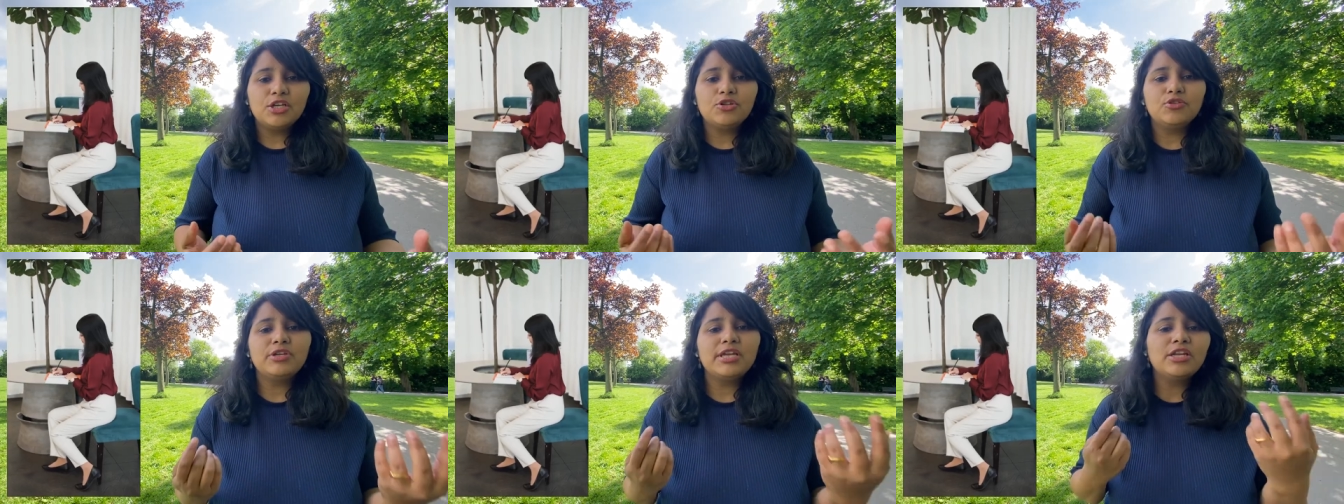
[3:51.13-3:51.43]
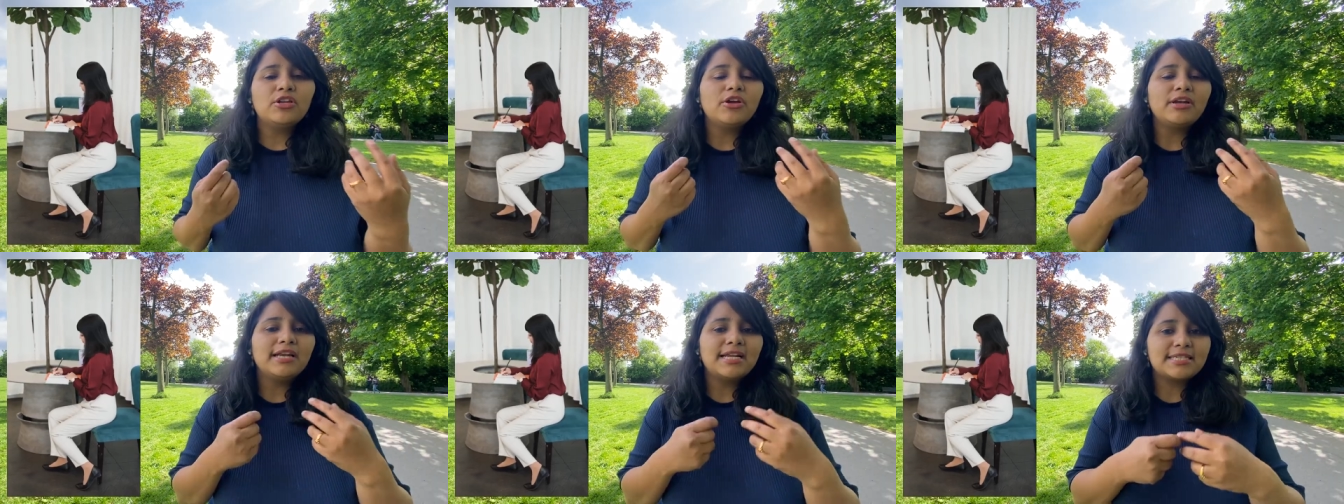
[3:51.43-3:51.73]
you
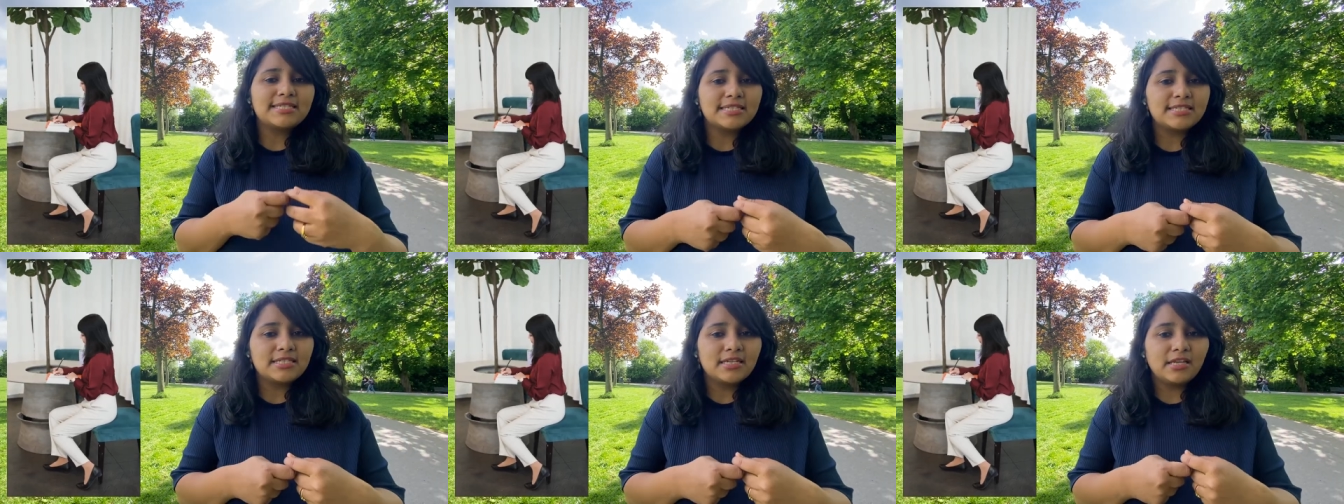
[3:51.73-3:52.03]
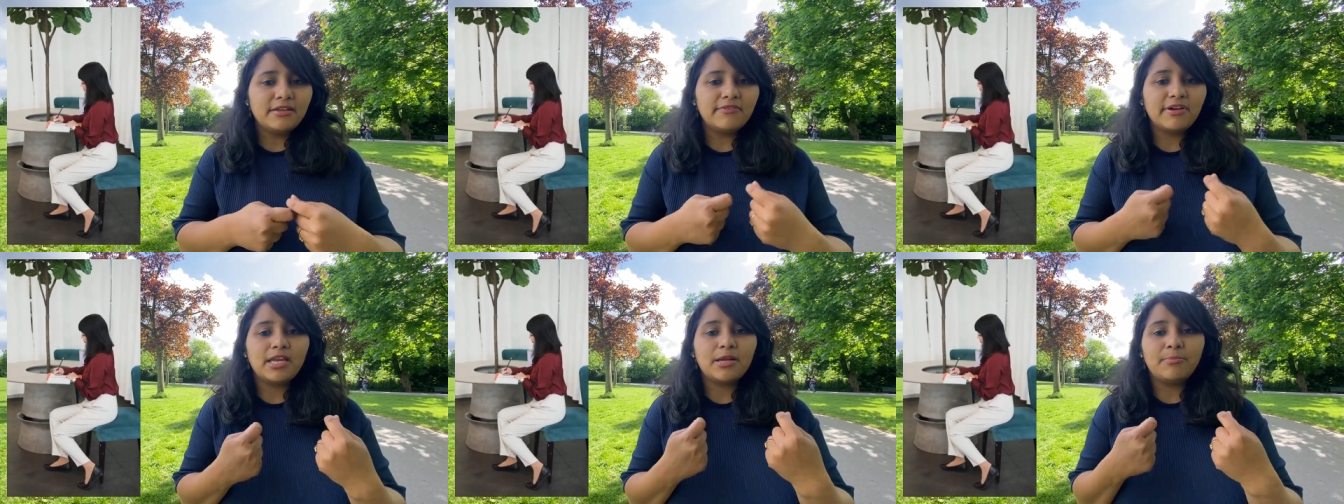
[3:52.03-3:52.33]
need not
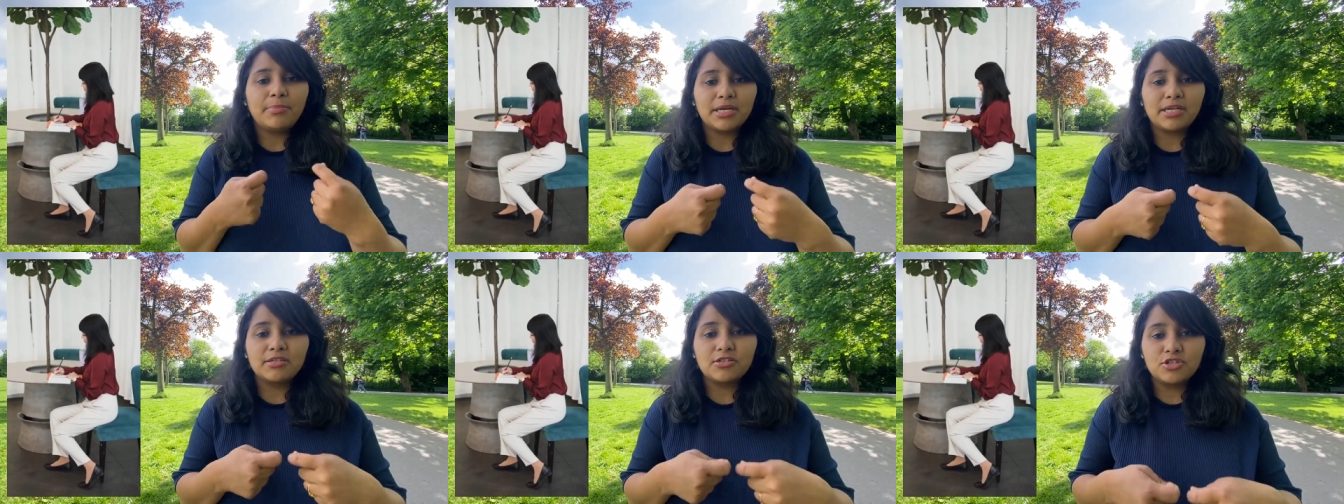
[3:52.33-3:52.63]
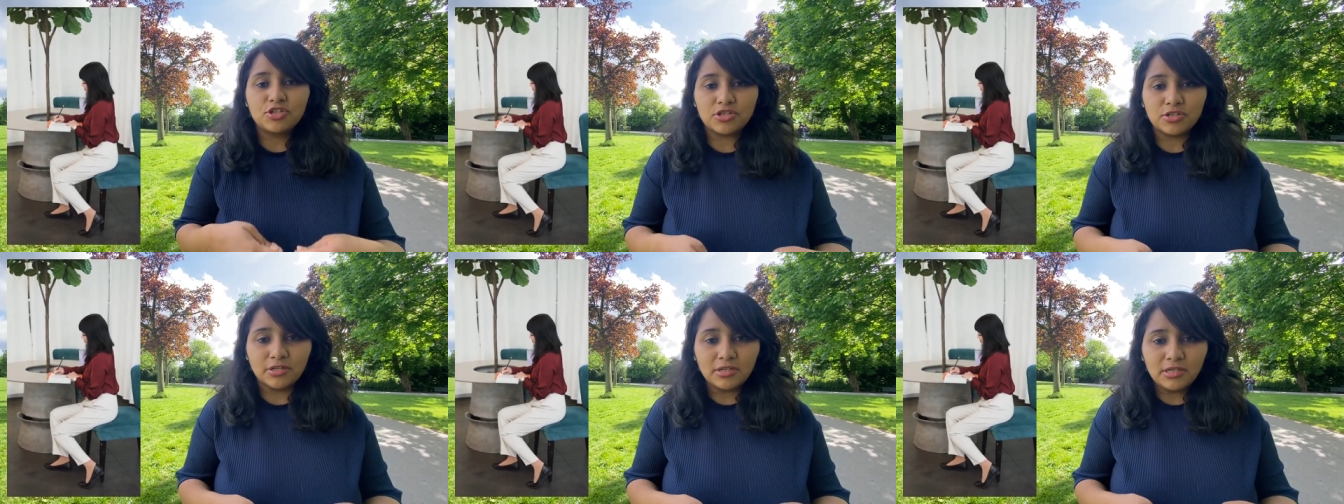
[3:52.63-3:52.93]
necessarily wear a
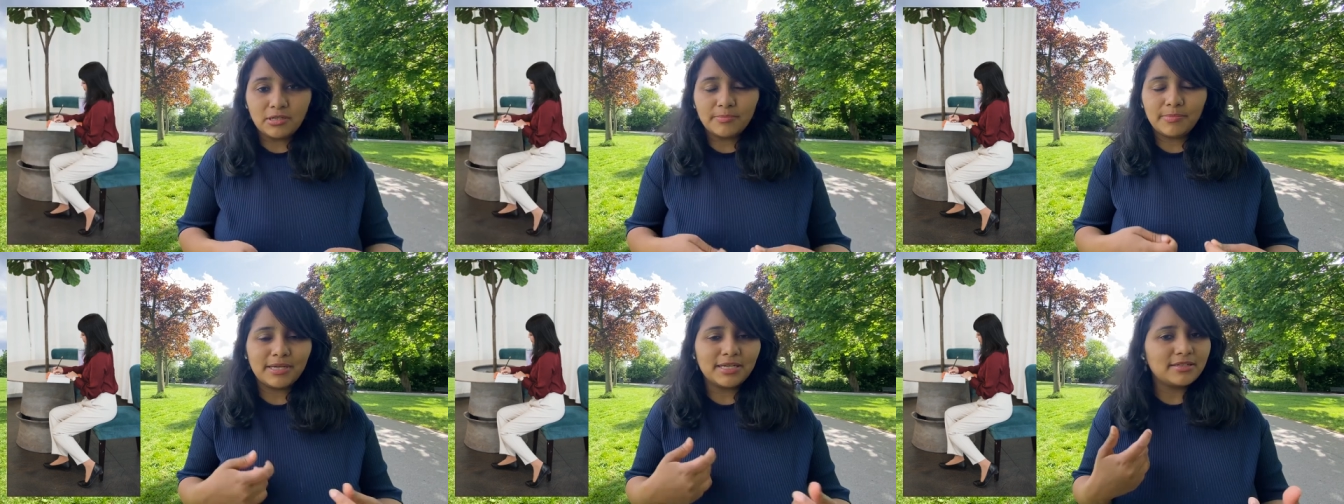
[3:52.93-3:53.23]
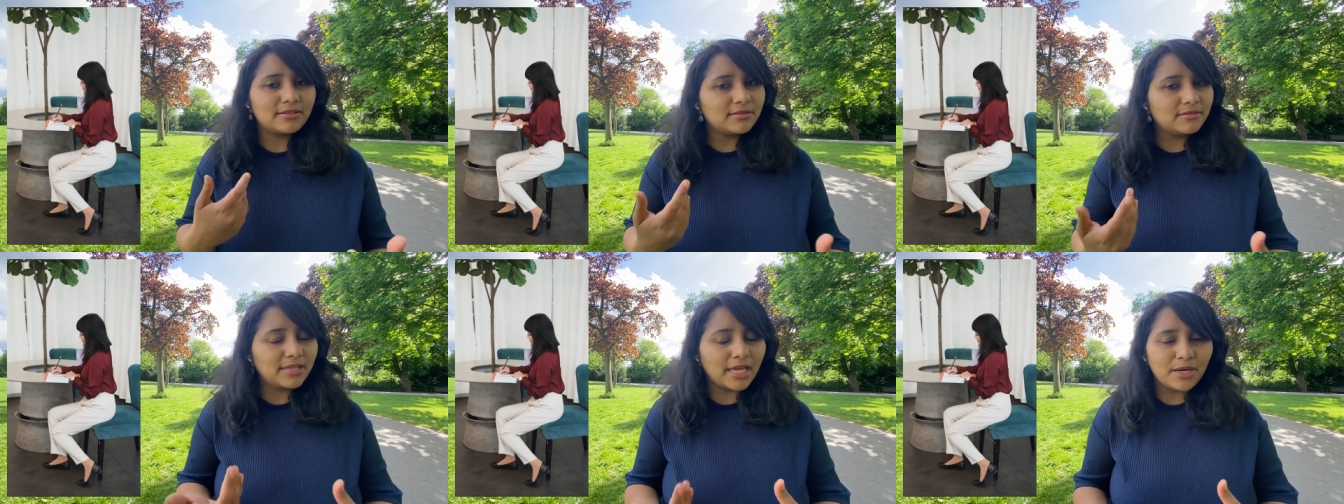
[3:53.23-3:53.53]
button shirt,
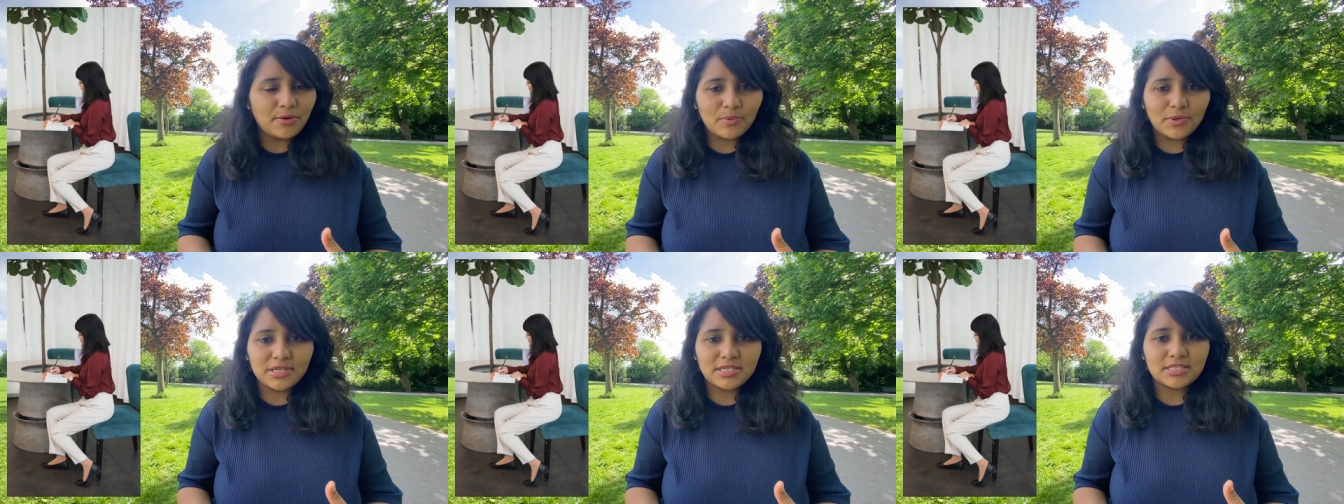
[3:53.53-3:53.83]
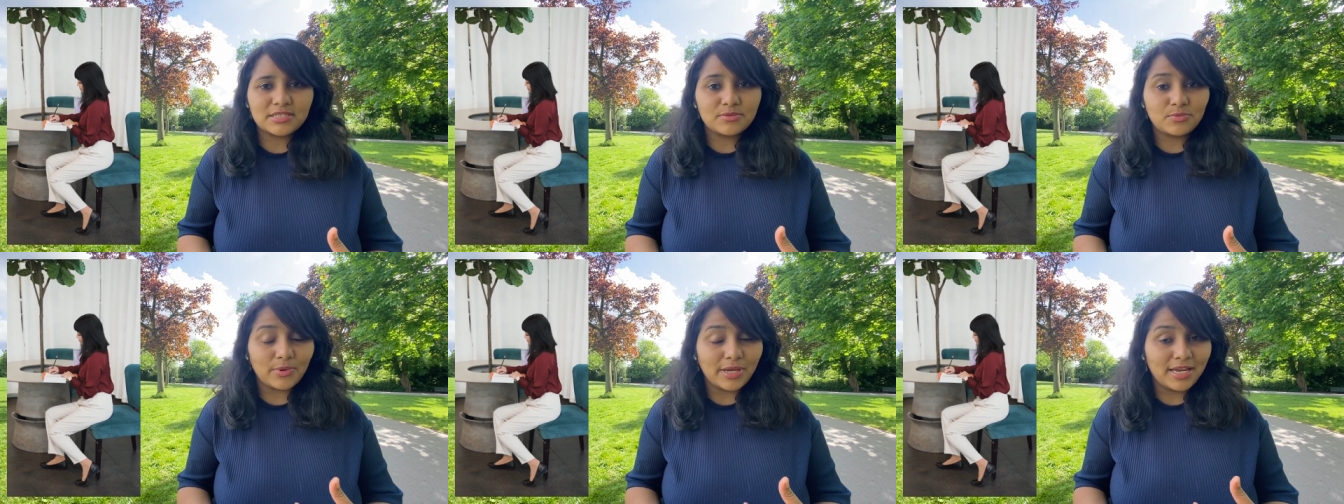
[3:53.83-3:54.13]
but that
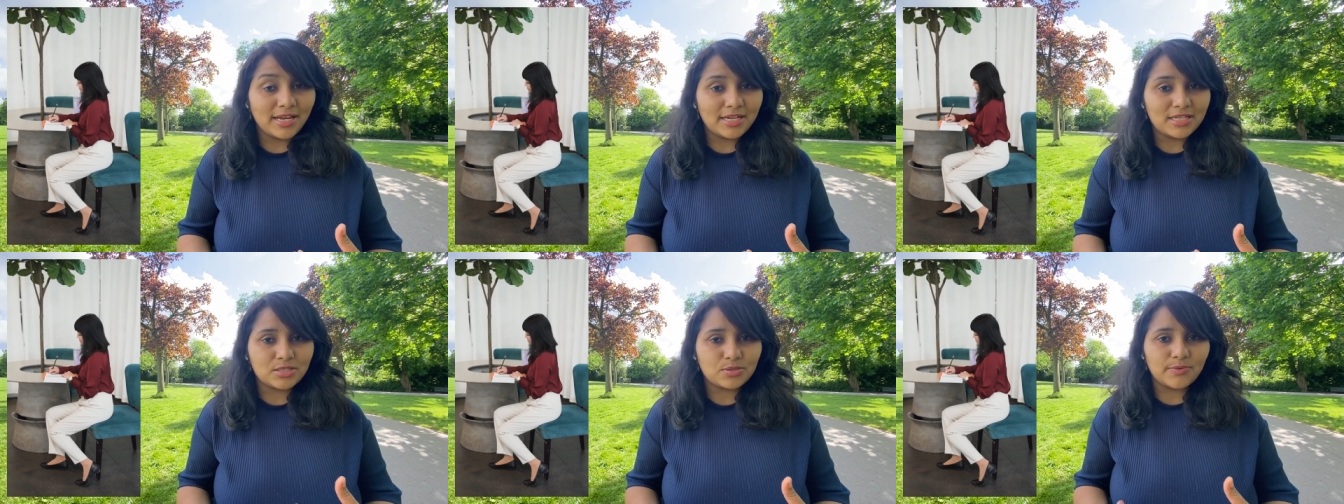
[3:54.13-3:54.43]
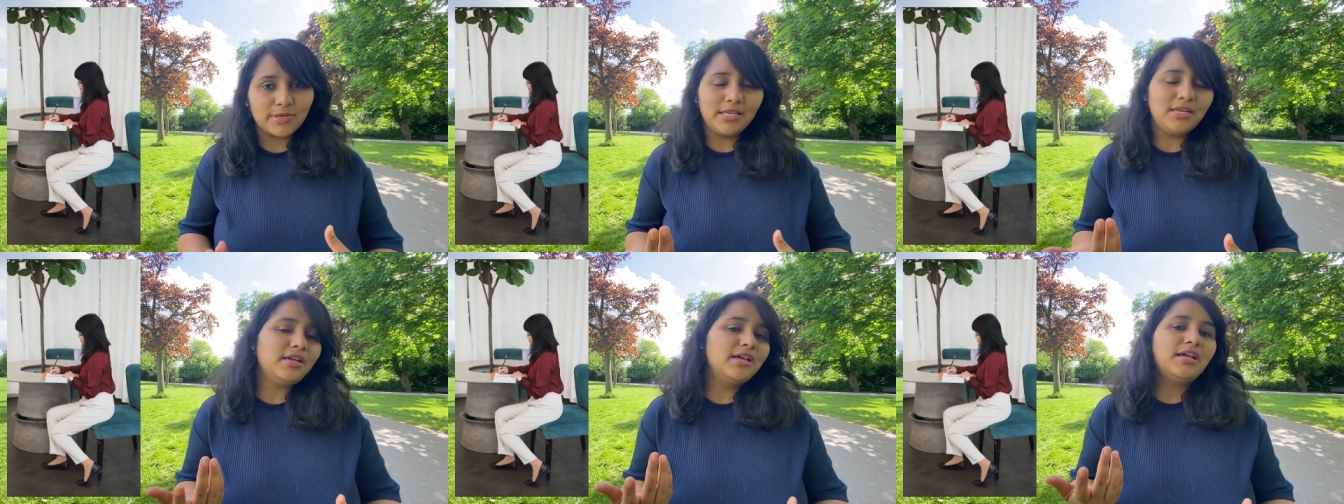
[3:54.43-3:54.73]
works well
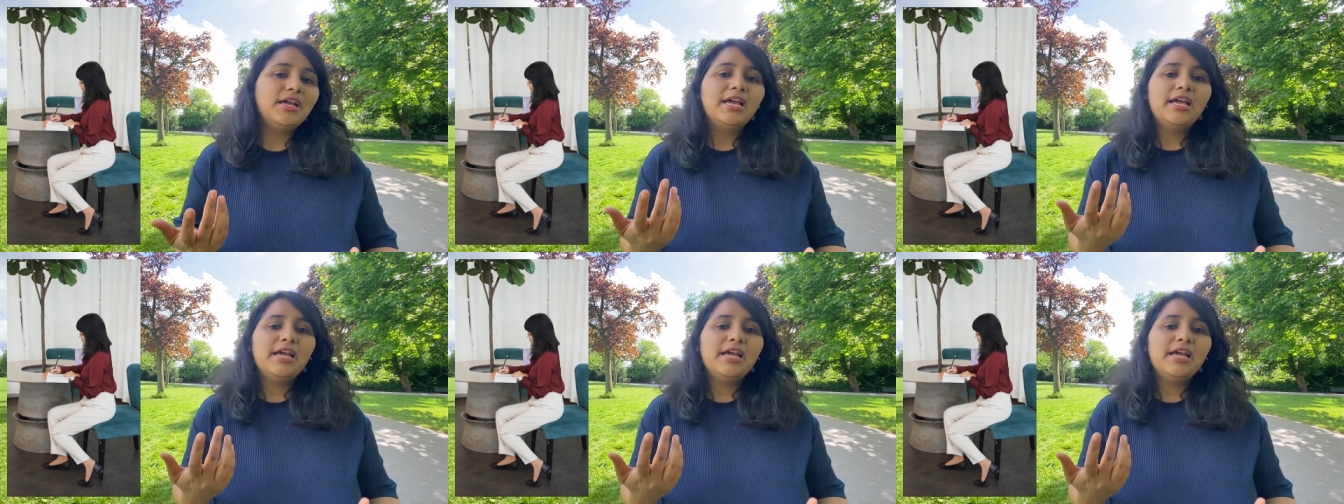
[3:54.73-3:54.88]
as well.